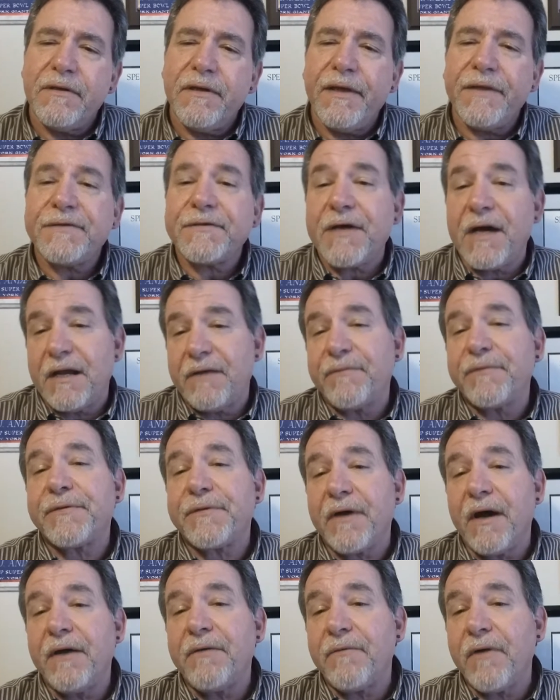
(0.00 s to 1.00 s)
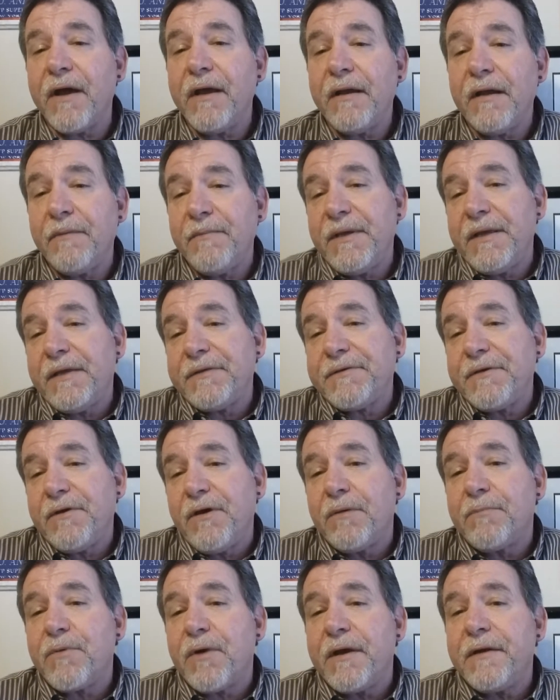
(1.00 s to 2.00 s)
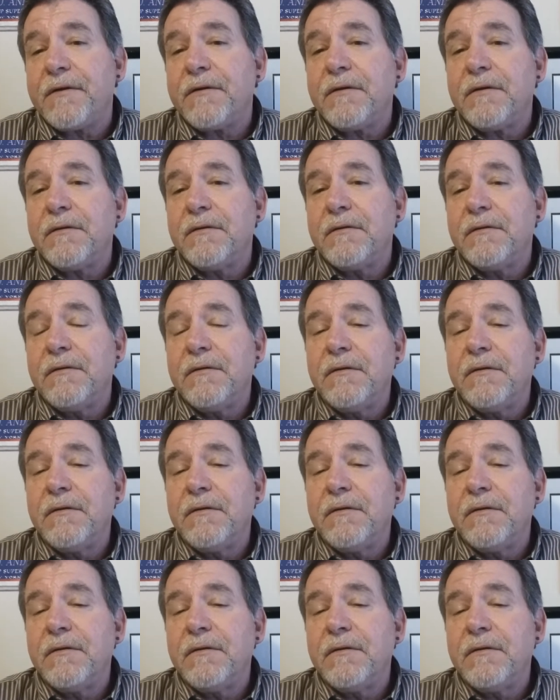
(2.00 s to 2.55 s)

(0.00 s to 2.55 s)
it's kind of a sign, right? I mean, that's a no-brainer.